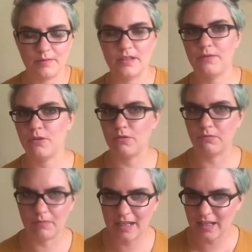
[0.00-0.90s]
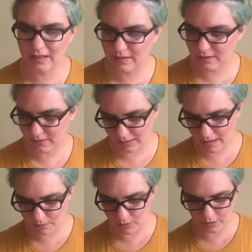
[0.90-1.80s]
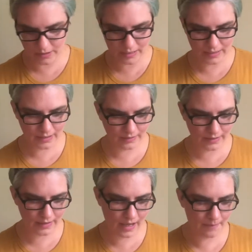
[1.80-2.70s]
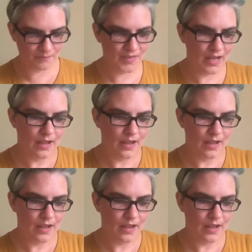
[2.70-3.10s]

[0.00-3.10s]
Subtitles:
difficult reading level or anything like that,